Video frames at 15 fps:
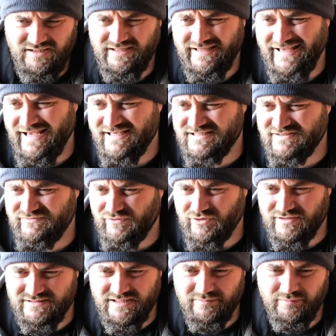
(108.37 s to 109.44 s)
gas, for
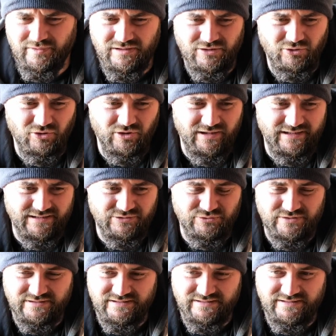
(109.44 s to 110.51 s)
example, or
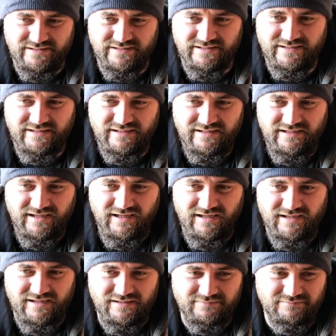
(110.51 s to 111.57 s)
electricity,
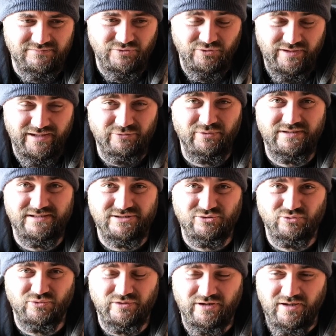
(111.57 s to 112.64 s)
you can really
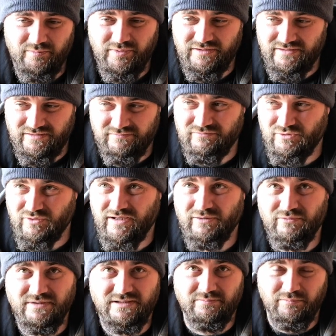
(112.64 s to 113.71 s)
screw it up and you
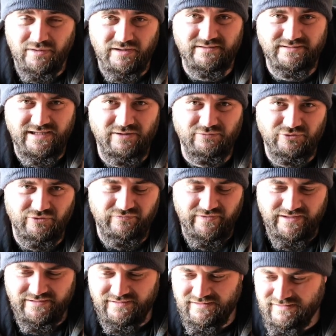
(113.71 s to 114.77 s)
can really burn down your
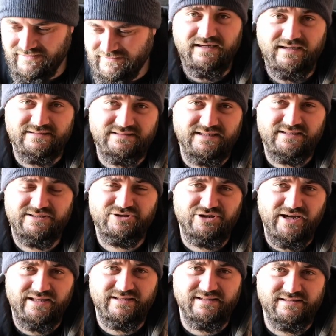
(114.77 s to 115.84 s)
van. Another
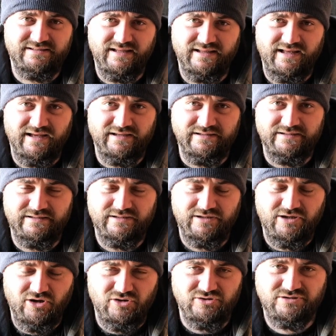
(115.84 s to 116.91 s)
channel that I
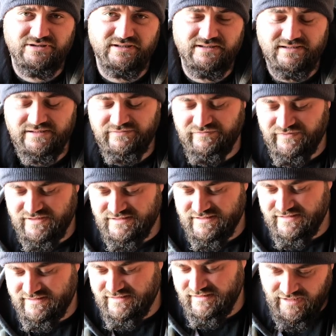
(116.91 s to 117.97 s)
constantly
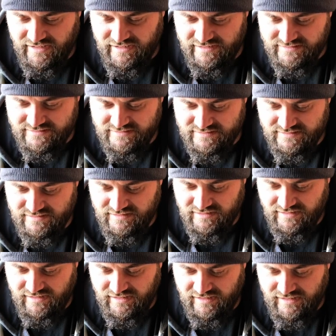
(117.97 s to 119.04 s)
visit, it's
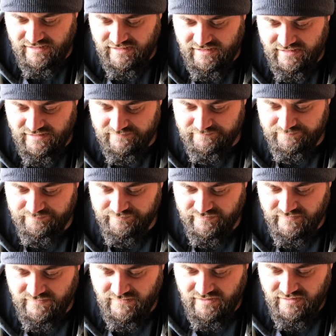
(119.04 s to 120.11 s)

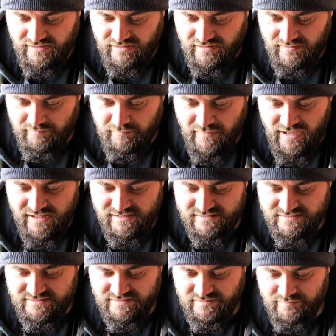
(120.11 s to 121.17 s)

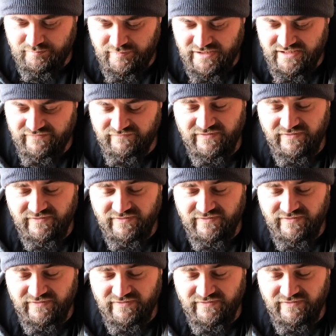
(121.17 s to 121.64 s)
Mel's Big